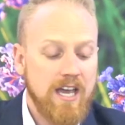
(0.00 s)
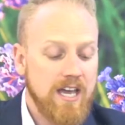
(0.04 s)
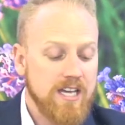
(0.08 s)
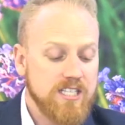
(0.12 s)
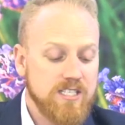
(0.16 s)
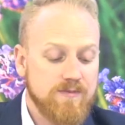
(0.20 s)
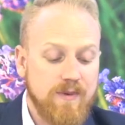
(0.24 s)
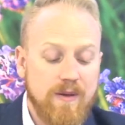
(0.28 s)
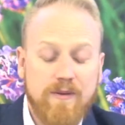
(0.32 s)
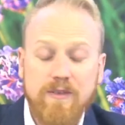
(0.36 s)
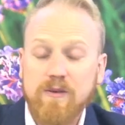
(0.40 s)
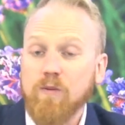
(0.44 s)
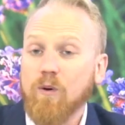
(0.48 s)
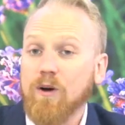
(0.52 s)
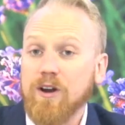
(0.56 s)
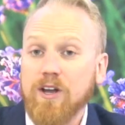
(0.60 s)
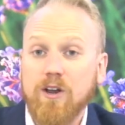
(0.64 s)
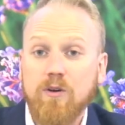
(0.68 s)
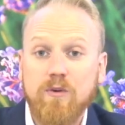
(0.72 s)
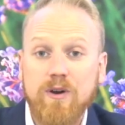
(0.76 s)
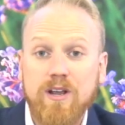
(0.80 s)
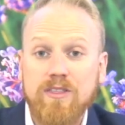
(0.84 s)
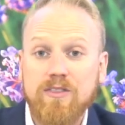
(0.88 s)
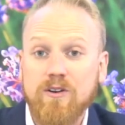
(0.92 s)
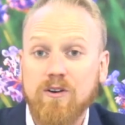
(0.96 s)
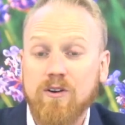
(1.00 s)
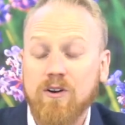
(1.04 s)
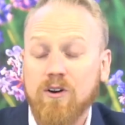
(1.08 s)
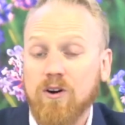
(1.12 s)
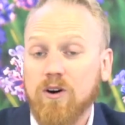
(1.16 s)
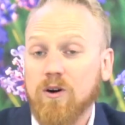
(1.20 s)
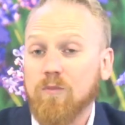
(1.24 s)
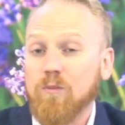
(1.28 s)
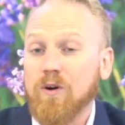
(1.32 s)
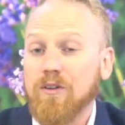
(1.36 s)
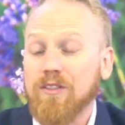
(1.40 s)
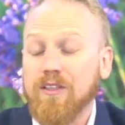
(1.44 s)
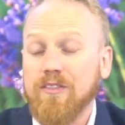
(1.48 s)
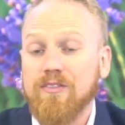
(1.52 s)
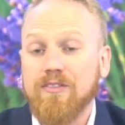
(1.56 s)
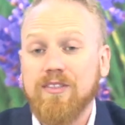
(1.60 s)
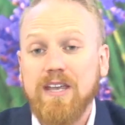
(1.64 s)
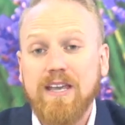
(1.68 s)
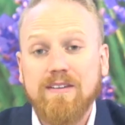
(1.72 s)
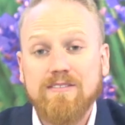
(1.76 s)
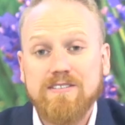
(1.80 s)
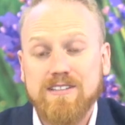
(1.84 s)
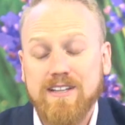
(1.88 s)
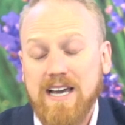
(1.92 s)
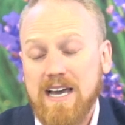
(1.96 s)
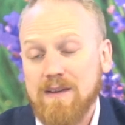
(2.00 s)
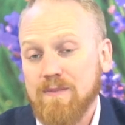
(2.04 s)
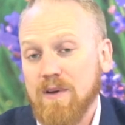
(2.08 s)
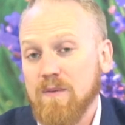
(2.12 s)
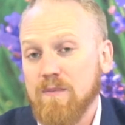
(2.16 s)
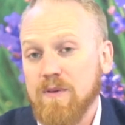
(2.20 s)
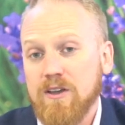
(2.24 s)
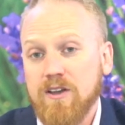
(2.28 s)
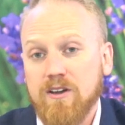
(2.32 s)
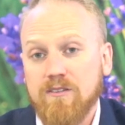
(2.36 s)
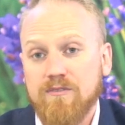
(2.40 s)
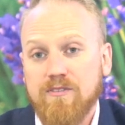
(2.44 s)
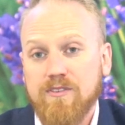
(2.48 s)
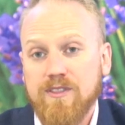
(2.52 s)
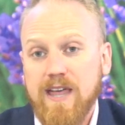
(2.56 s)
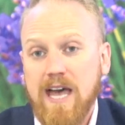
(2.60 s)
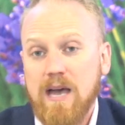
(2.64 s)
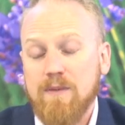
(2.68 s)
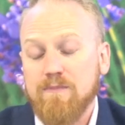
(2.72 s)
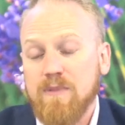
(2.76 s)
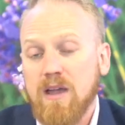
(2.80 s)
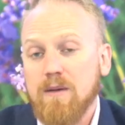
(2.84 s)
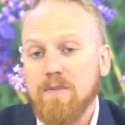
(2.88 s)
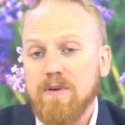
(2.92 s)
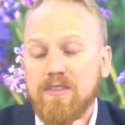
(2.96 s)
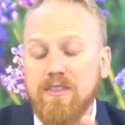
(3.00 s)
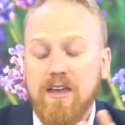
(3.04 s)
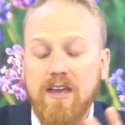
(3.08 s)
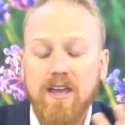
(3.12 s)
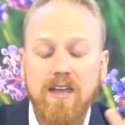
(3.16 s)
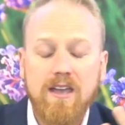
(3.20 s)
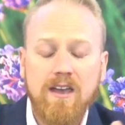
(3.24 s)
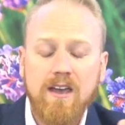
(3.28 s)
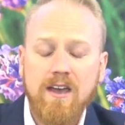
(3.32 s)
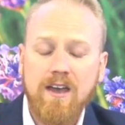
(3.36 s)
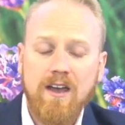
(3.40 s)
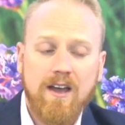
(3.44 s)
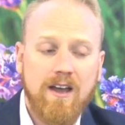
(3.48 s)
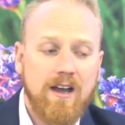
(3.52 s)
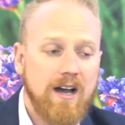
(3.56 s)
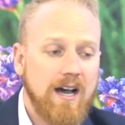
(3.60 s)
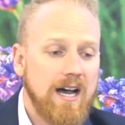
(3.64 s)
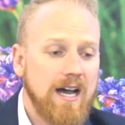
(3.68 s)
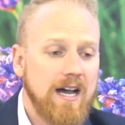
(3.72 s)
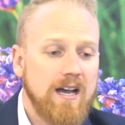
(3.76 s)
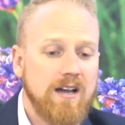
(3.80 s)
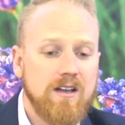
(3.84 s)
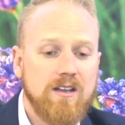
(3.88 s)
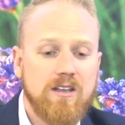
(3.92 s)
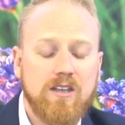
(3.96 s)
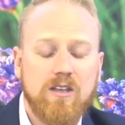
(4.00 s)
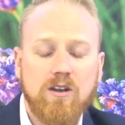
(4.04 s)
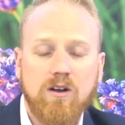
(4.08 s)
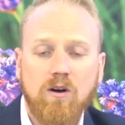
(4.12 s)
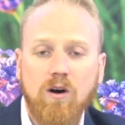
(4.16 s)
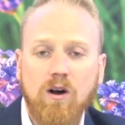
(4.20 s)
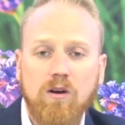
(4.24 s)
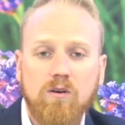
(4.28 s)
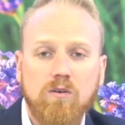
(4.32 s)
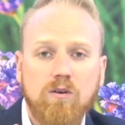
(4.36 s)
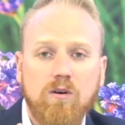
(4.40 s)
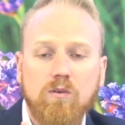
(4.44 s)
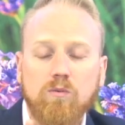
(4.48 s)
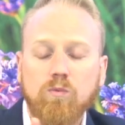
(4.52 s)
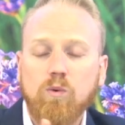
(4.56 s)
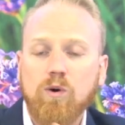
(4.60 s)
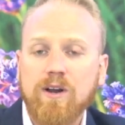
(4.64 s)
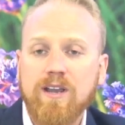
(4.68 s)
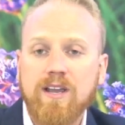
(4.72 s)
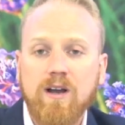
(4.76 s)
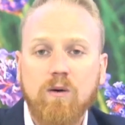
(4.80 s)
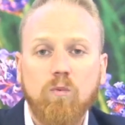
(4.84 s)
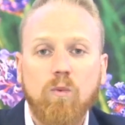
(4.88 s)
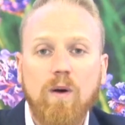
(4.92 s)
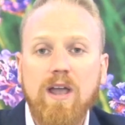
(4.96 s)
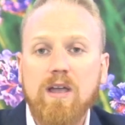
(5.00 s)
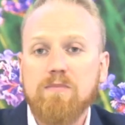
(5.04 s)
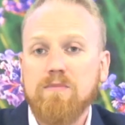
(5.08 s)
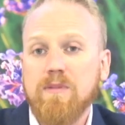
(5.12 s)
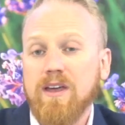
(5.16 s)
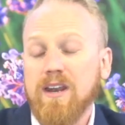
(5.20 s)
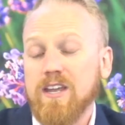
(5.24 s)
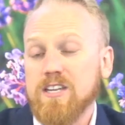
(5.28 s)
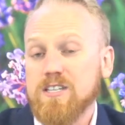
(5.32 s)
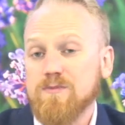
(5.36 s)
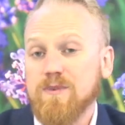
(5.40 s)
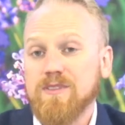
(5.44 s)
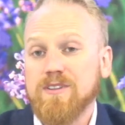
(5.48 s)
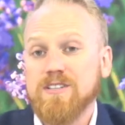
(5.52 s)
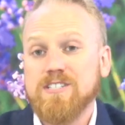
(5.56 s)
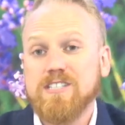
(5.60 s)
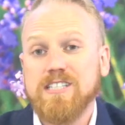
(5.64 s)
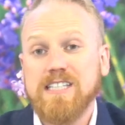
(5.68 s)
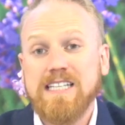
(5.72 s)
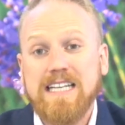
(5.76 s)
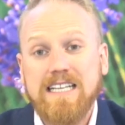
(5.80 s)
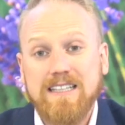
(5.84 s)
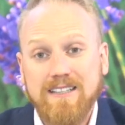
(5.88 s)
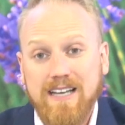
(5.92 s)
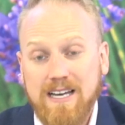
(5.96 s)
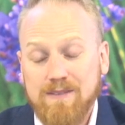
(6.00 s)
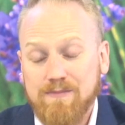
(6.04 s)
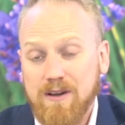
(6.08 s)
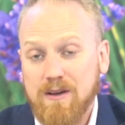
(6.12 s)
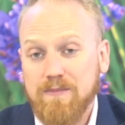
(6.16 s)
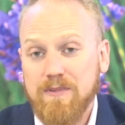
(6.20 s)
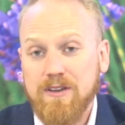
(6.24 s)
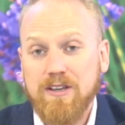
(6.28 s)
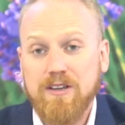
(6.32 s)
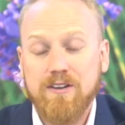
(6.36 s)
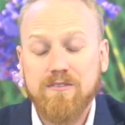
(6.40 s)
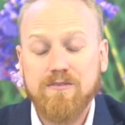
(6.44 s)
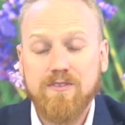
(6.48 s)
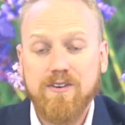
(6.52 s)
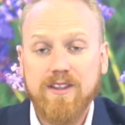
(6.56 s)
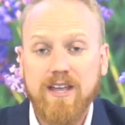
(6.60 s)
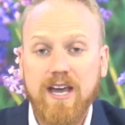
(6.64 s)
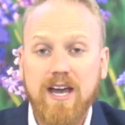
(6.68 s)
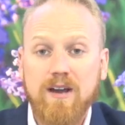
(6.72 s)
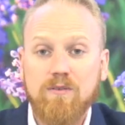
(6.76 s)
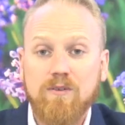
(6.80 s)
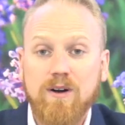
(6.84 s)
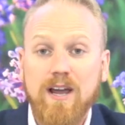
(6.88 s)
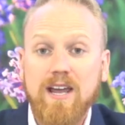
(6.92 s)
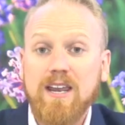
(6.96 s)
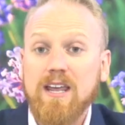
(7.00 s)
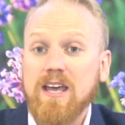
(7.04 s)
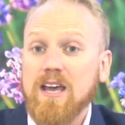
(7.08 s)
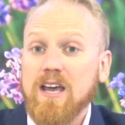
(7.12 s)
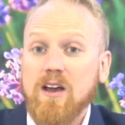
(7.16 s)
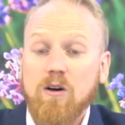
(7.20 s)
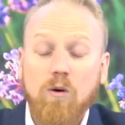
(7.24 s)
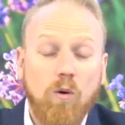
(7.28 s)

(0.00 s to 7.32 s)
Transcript: So maybe they want to green their home. Well, the Thieves line might be good for that. Maybe they are working on weight management. The Sleep line might be good for that, right?